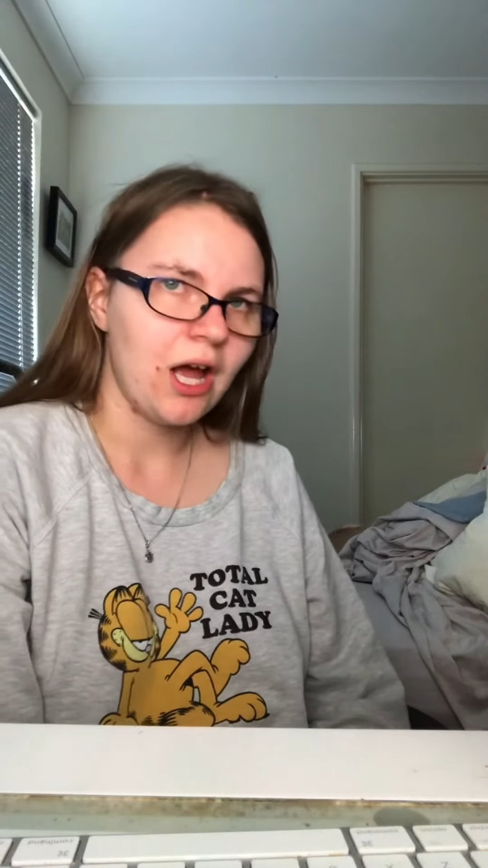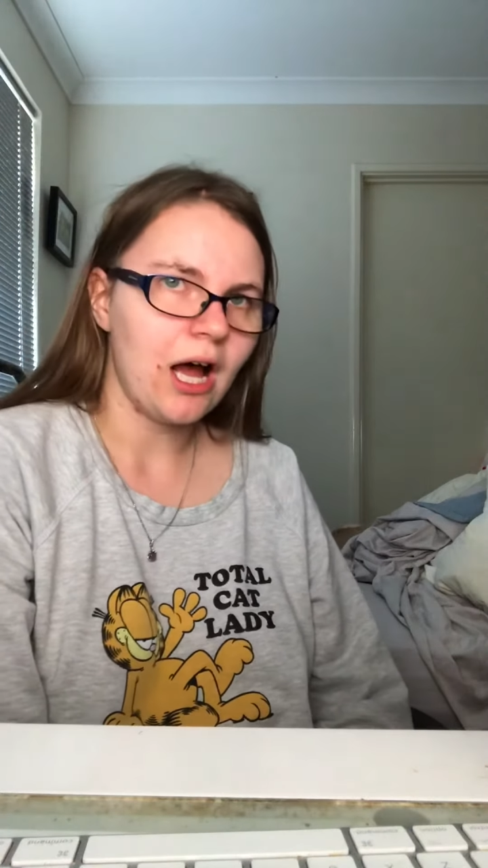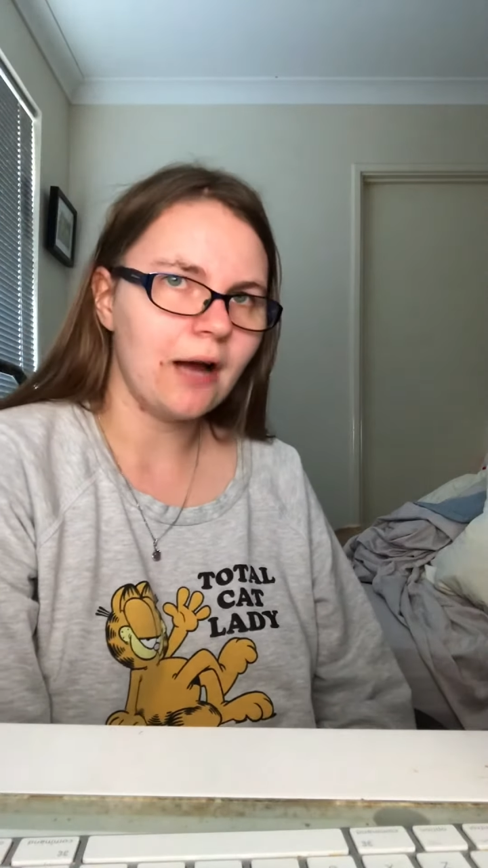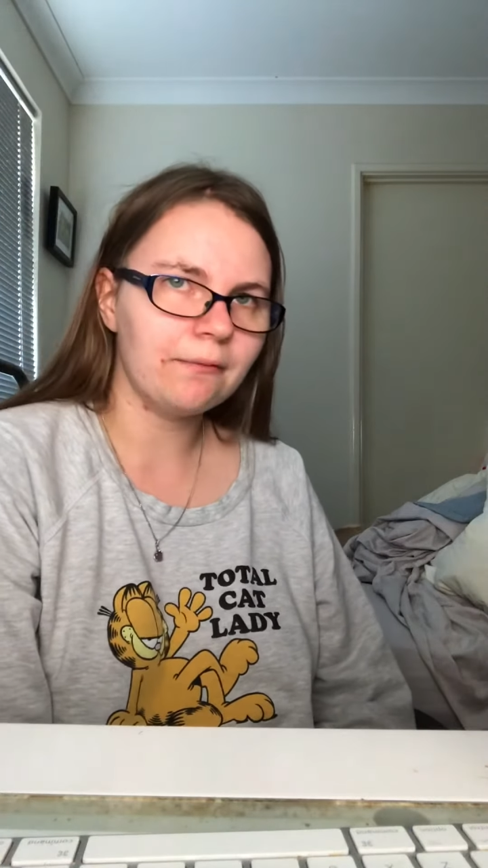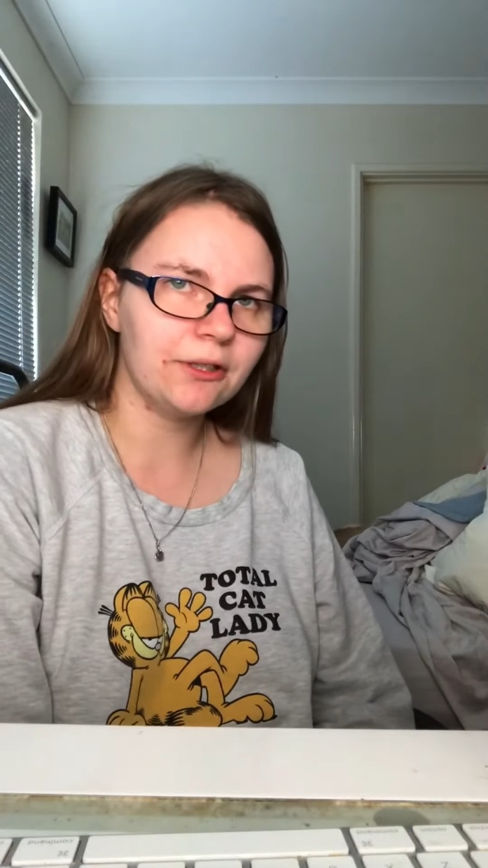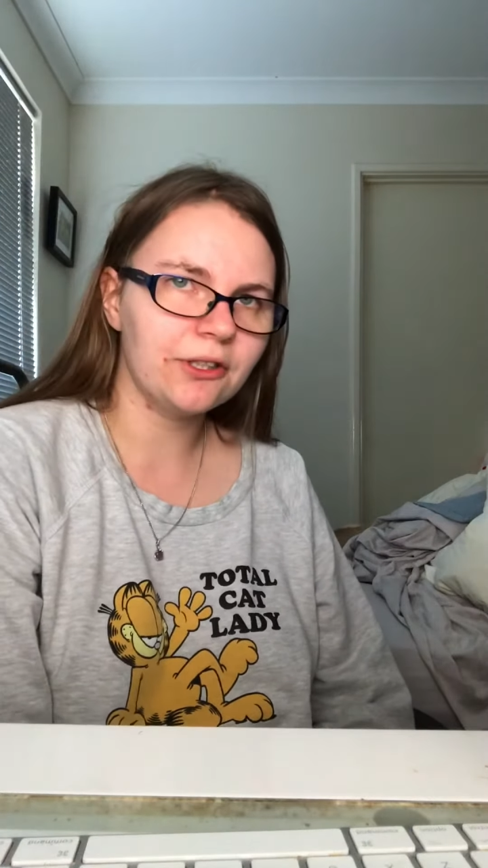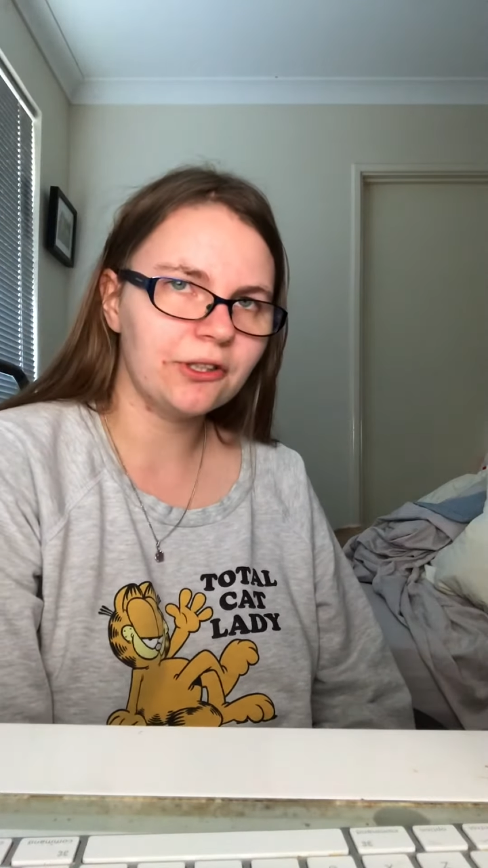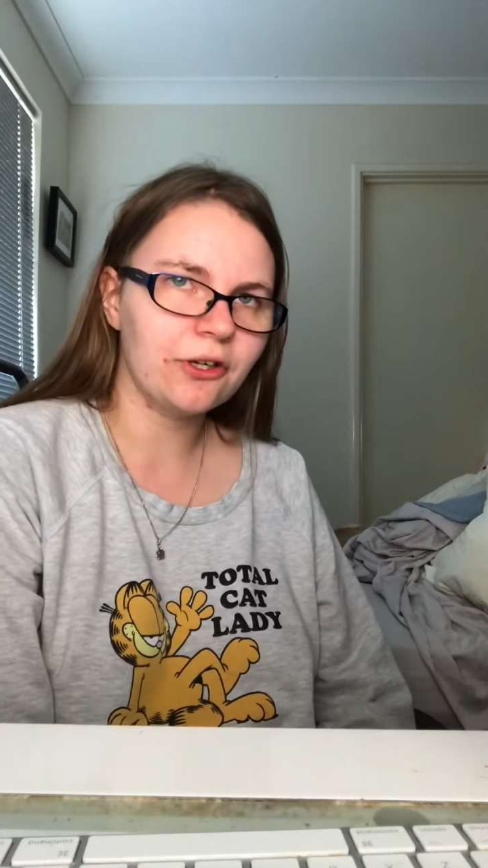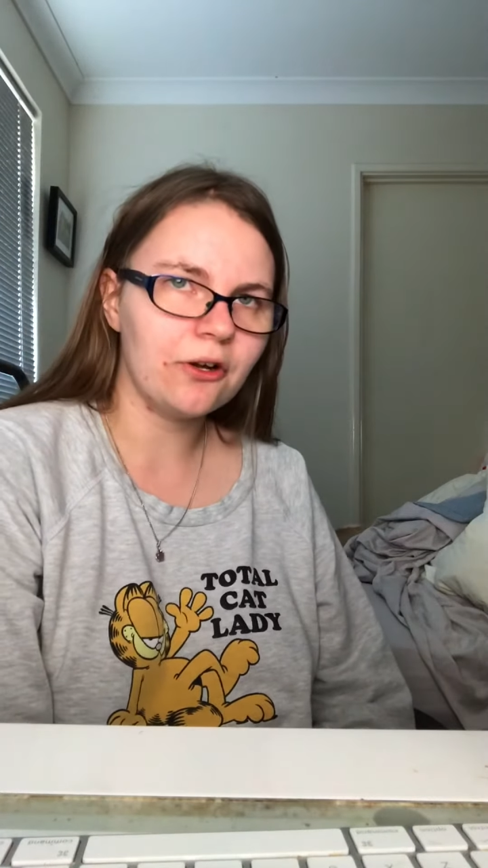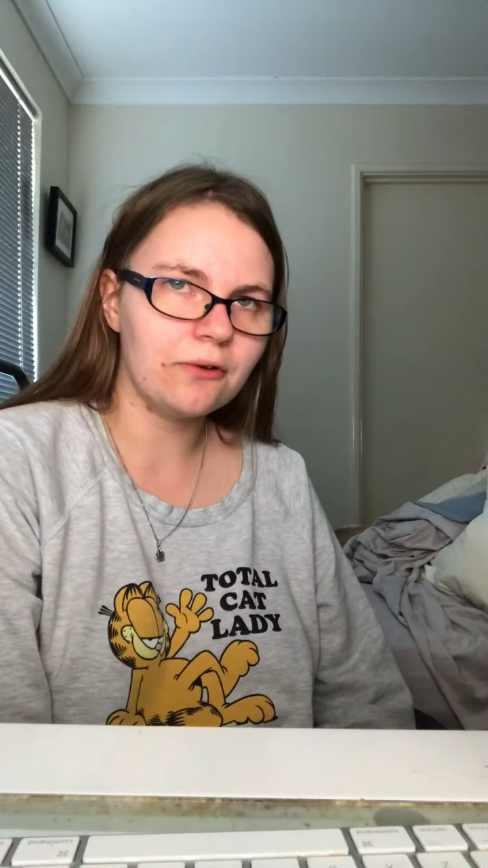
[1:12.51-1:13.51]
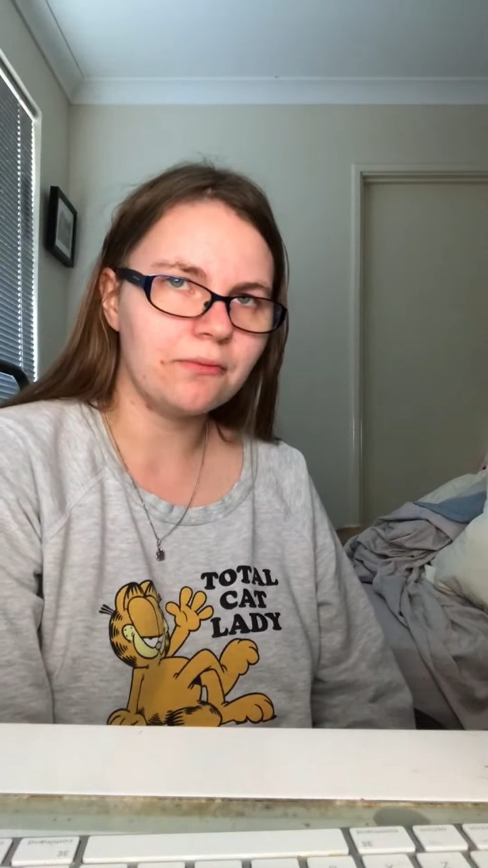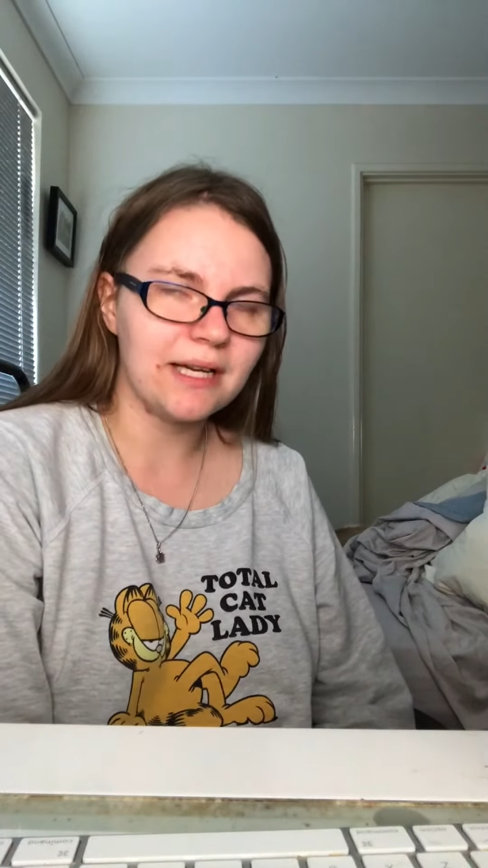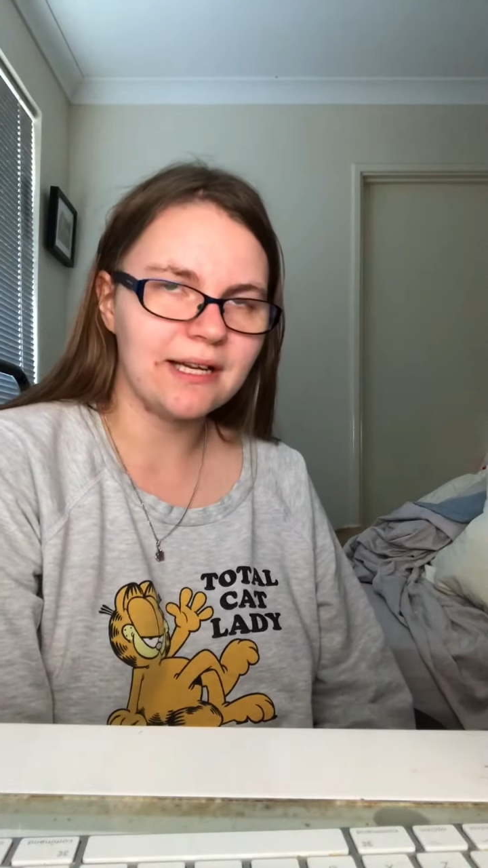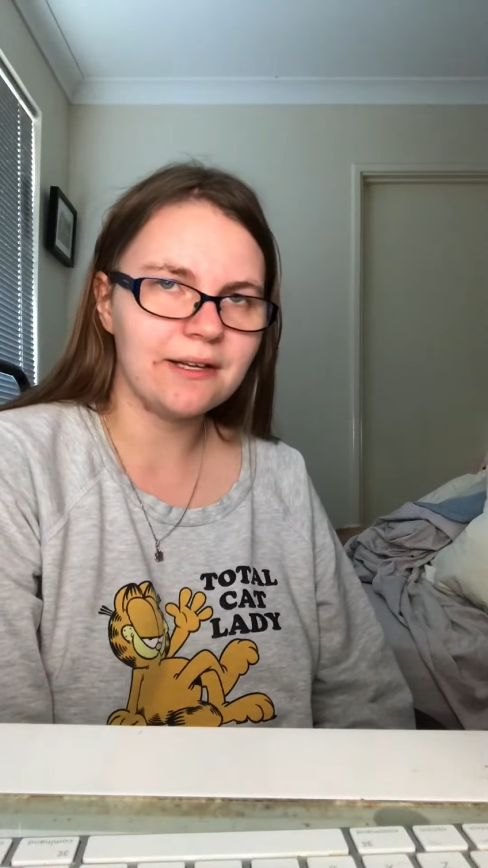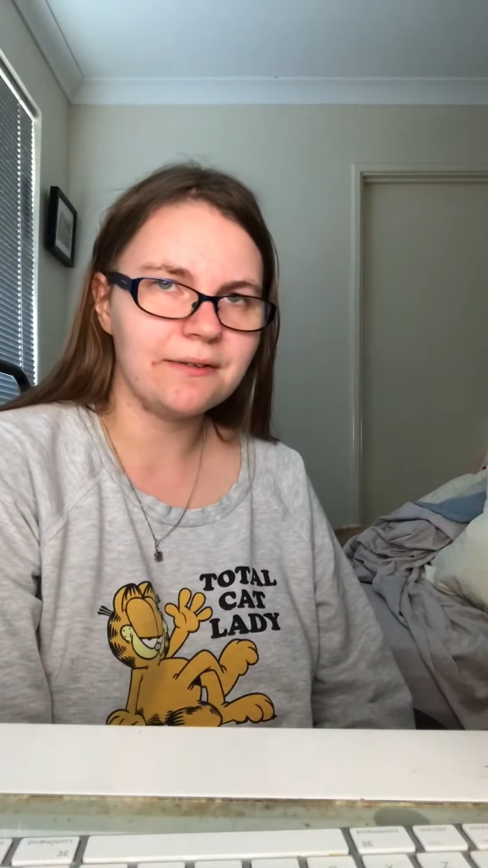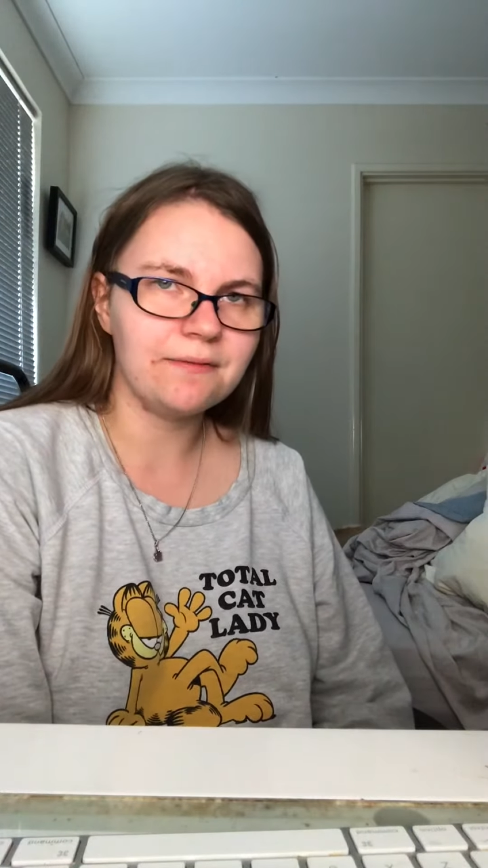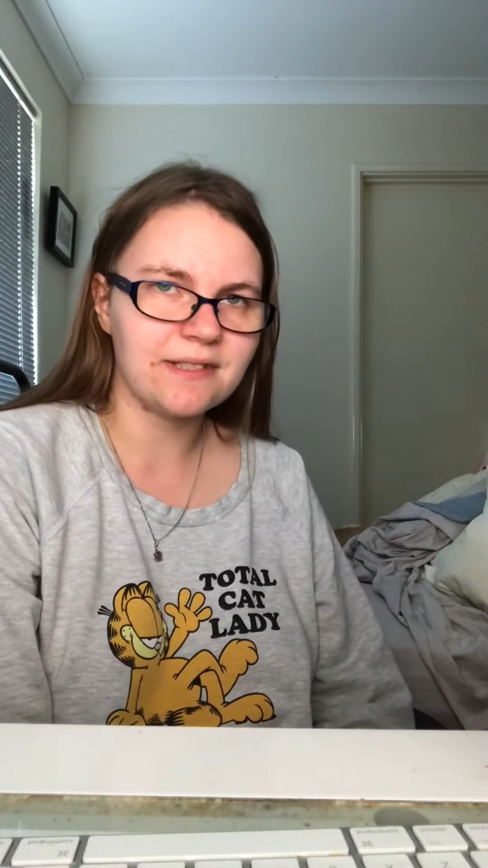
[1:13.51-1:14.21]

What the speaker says: I'm going to go with